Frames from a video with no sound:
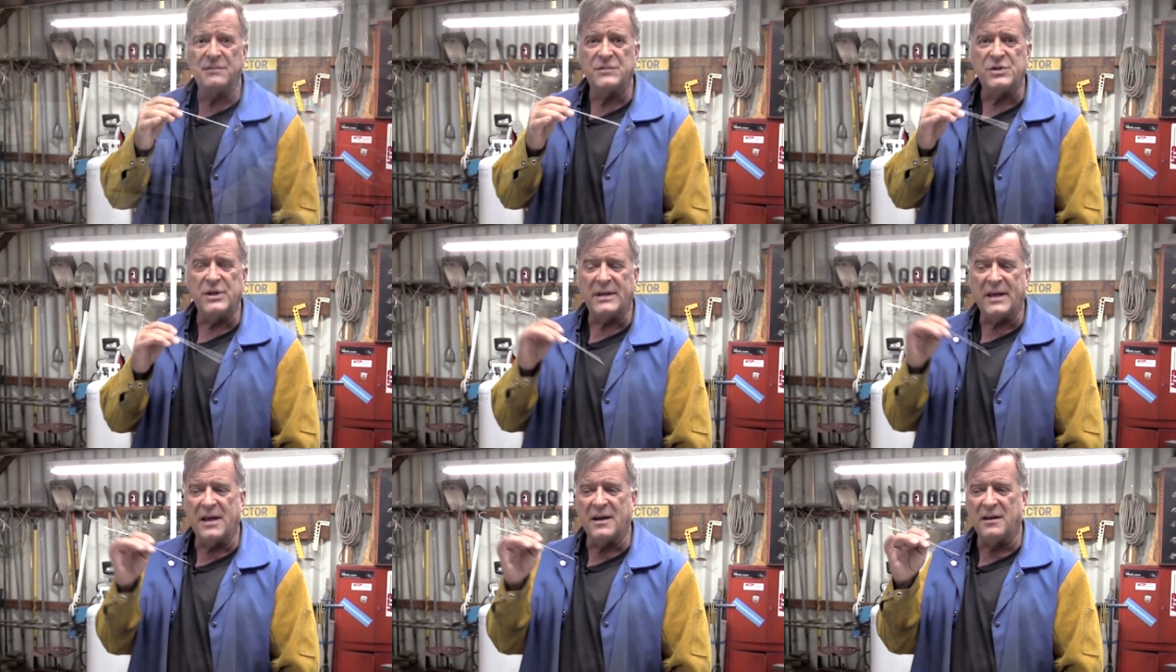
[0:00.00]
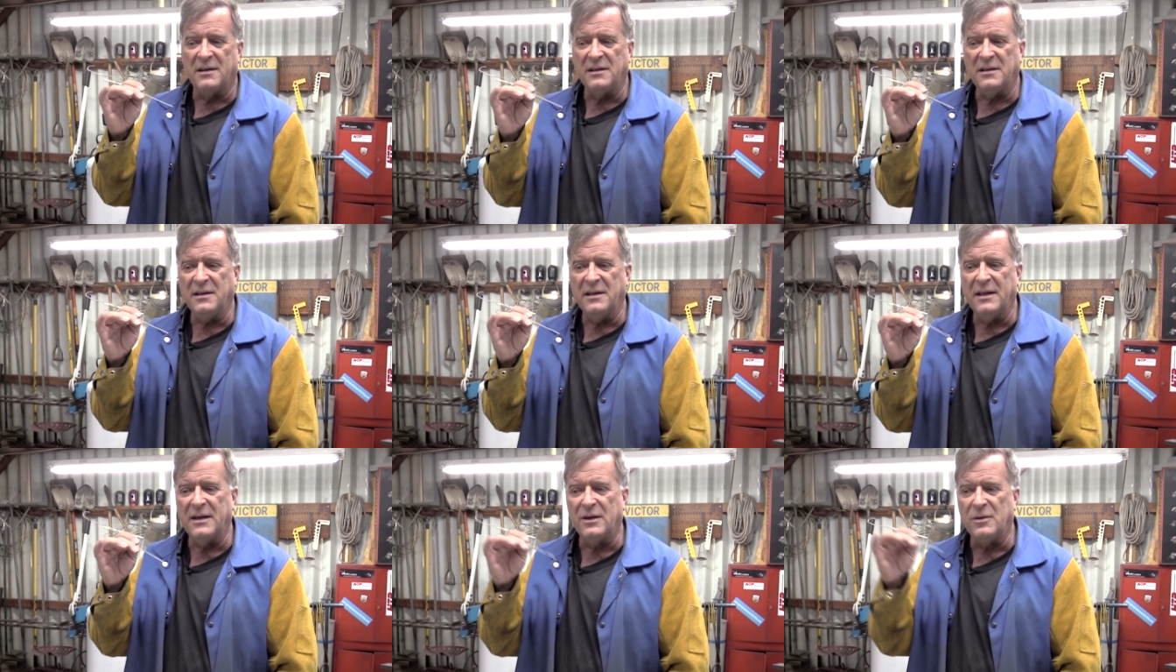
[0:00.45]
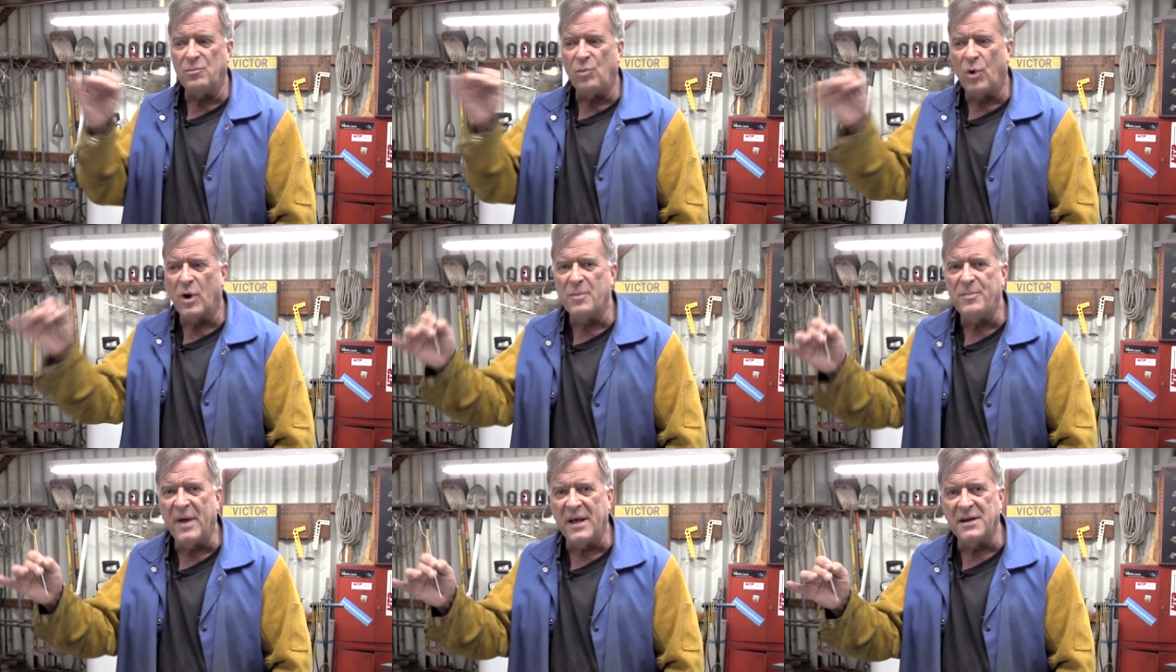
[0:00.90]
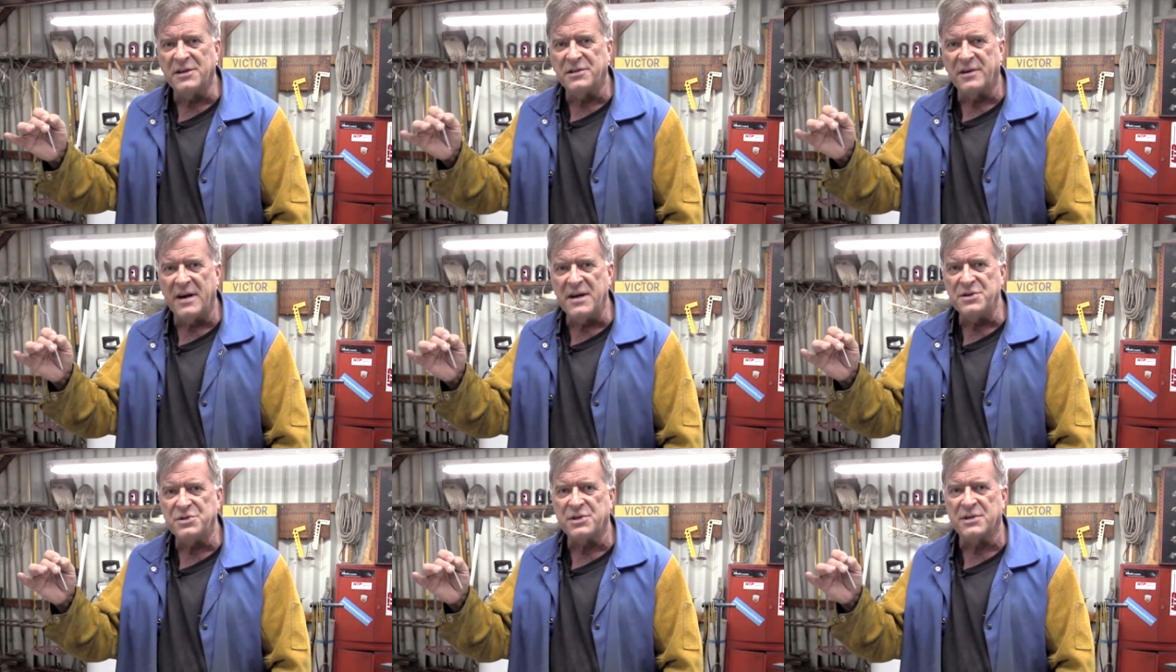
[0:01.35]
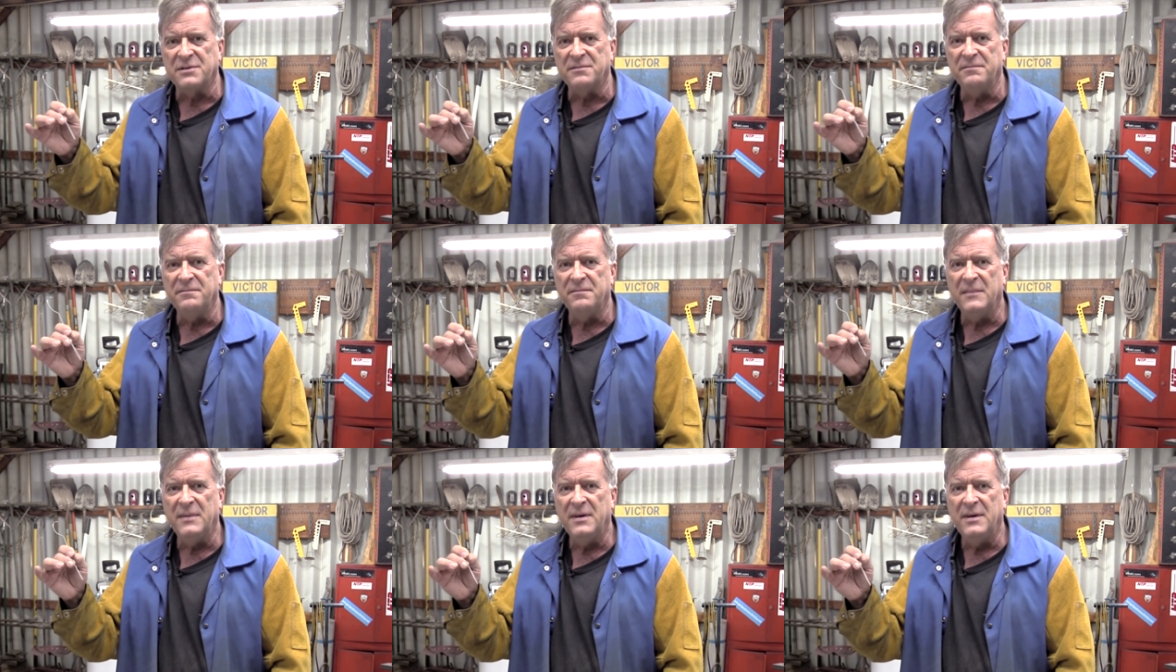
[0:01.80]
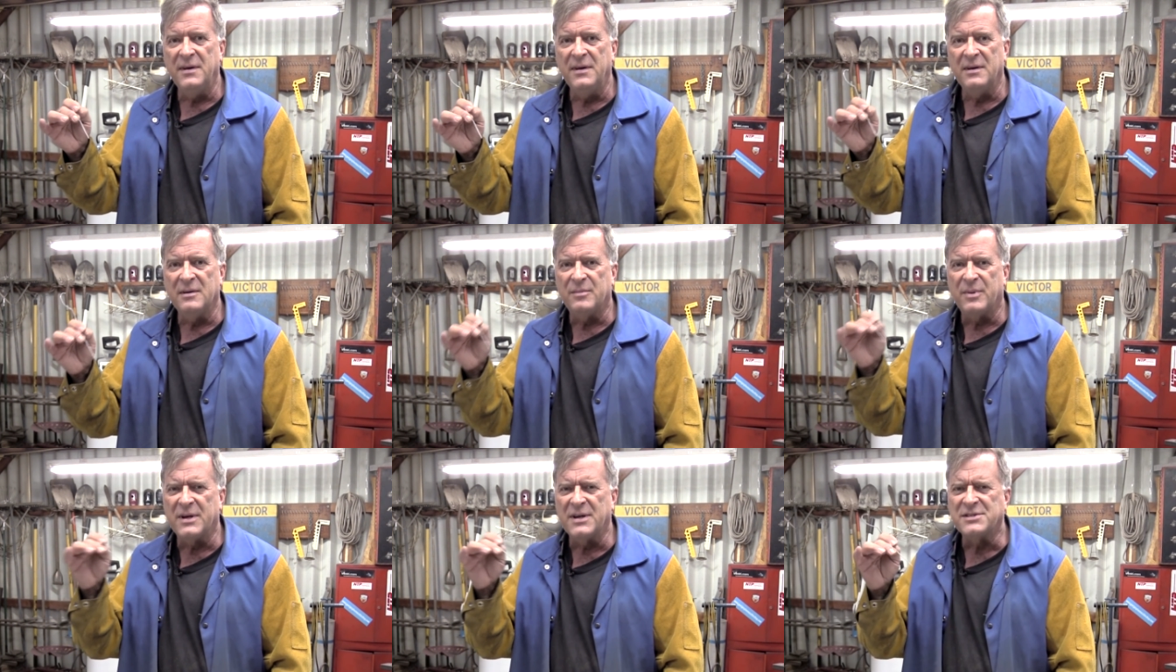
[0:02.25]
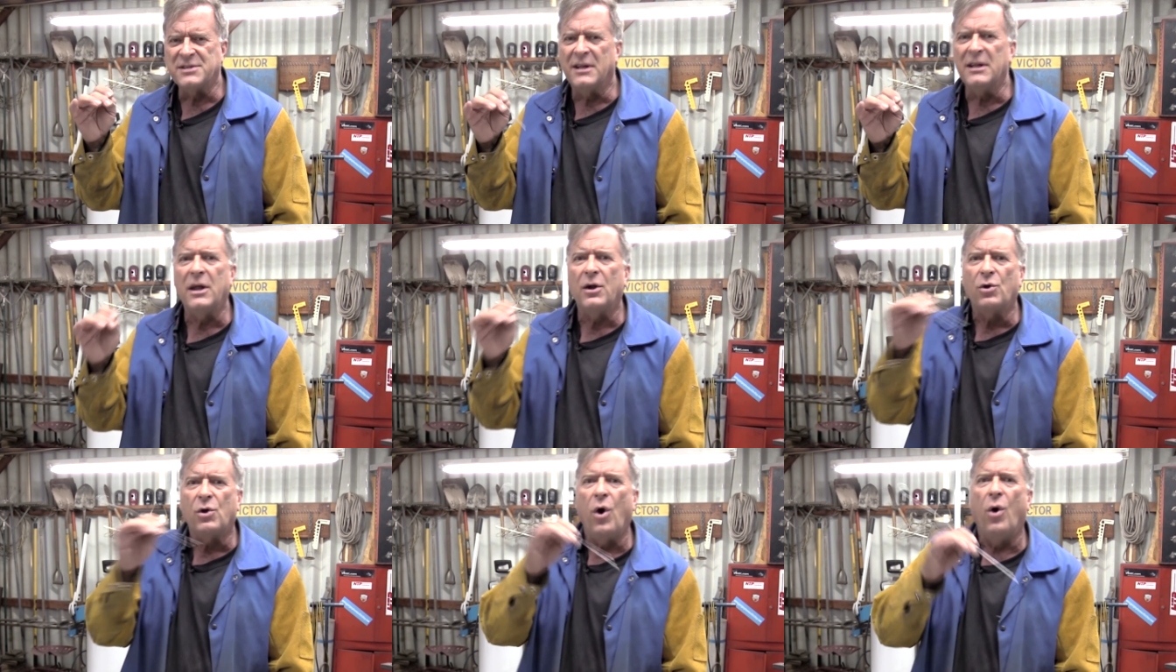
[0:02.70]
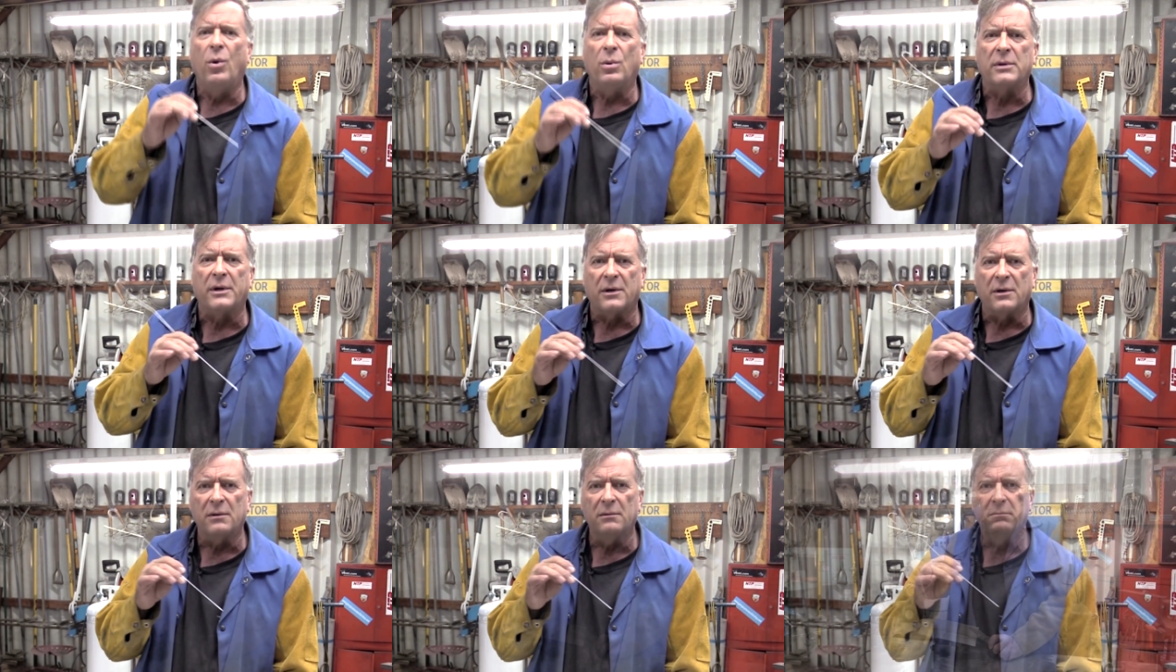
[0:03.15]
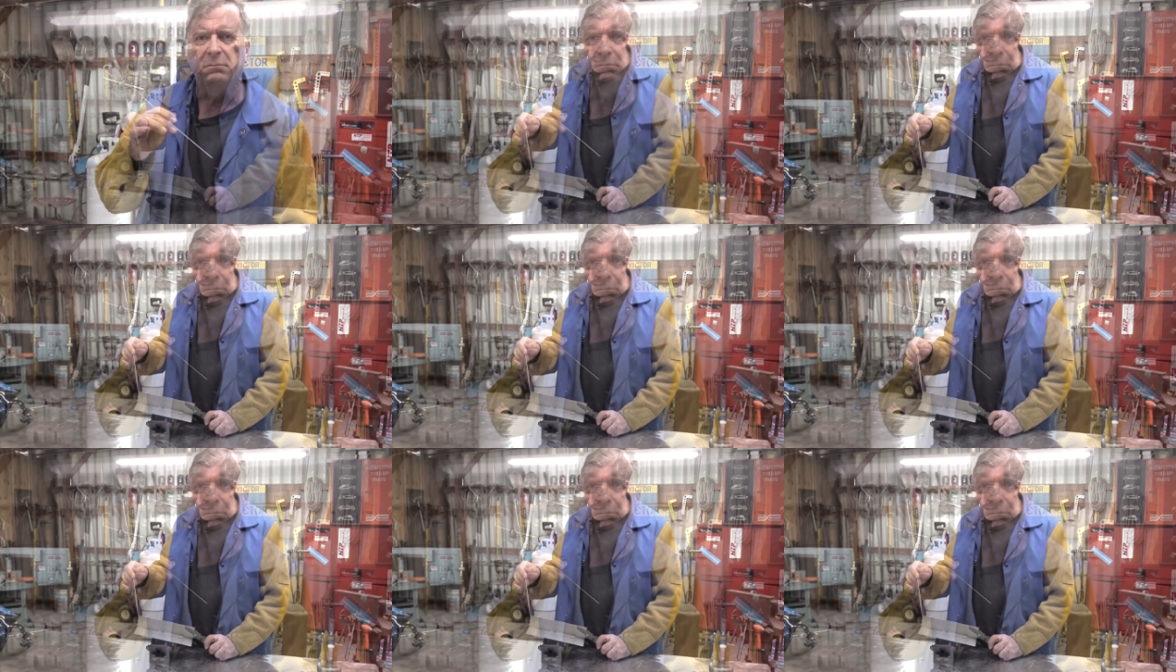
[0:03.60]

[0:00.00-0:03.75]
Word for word: You get a little more penetration, but it's a little colder.